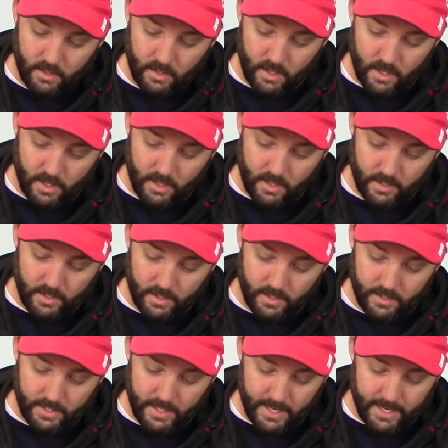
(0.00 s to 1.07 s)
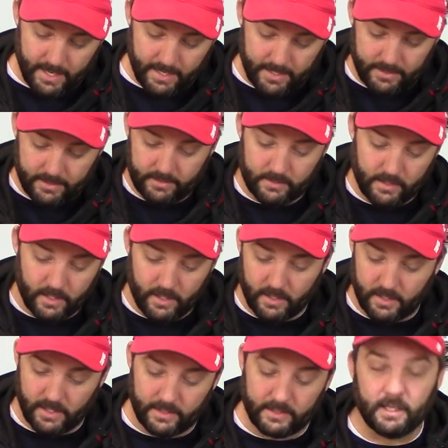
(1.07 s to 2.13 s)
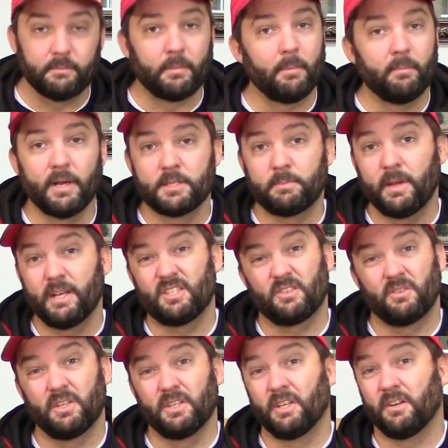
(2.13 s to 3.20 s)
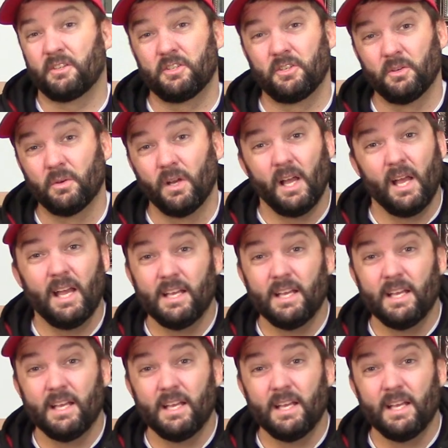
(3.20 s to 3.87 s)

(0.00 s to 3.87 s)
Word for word: uh, and, uh, and then my buzzbaits are in there too.